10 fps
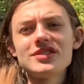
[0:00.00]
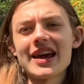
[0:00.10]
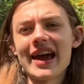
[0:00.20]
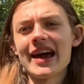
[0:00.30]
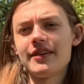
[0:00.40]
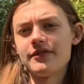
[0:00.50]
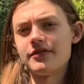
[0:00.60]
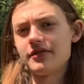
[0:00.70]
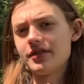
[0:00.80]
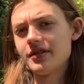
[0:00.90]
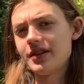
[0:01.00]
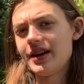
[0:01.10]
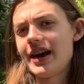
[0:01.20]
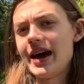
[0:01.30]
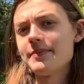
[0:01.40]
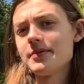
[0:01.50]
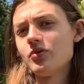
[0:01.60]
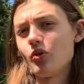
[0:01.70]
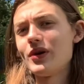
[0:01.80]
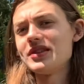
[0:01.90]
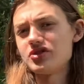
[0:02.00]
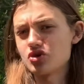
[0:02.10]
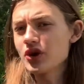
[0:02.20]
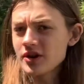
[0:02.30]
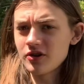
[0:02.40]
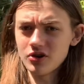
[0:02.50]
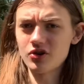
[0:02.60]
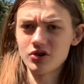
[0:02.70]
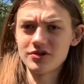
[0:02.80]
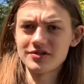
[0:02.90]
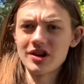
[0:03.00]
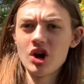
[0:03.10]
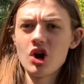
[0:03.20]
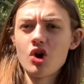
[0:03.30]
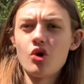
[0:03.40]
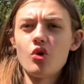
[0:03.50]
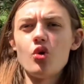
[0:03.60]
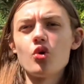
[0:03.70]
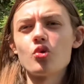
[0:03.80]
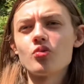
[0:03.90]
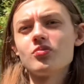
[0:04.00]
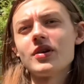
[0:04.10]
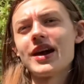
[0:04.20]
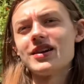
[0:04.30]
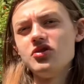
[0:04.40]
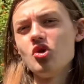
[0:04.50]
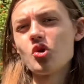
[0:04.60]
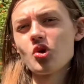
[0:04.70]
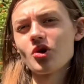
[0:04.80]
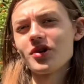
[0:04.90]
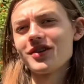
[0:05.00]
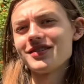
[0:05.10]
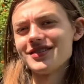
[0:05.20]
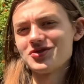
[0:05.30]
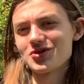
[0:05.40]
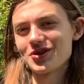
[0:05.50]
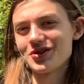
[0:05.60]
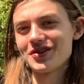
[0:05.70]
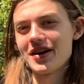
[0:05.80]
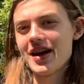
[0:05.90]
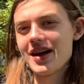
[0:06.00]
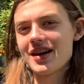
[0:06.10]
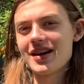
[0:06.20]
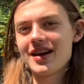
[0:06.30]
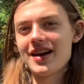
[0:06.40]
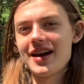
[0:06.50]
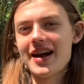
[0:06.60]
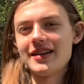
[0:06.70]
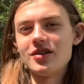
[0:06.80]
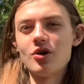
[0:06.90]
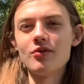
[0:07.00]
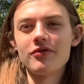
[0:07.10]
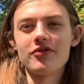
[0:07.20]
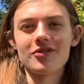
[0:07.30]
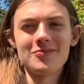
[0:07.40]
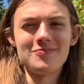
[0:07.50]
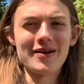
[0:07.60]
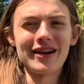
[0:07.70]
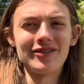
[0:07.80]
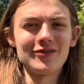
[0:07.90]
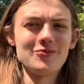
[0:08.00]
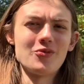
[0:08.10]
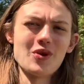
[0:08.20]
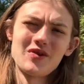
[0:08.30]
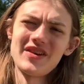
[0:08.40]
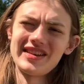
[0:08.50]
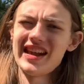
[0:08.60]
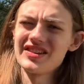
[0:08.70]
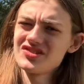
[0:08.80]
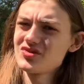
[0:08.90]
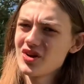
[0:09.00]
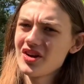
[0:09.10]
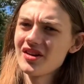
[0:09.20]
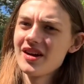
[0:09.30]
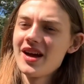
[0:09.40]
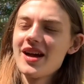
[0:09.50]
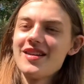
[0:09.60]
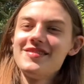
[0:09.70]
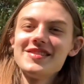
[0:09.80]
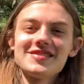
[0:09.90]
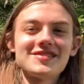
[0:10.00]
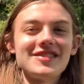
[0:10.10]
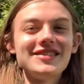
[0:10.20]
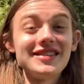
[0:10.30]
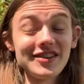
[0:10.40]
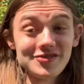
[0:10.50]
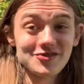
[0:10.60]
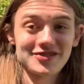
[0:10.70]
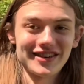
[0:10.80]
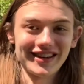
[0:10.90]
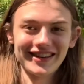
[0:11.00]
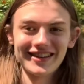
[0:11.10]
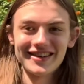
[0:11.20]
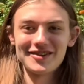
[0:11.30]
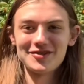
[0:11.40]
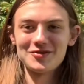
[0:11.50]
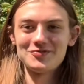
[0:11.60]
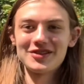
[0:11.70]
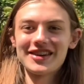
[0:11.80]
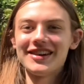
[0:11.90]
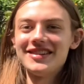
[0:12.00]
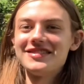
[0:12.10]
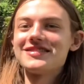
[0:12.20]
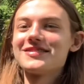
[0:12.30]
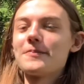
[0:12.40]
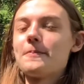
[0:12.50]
to have it happen when the trigger occurs or ignore the trigger and hope for a better, more advantageous trigger. This is interesting because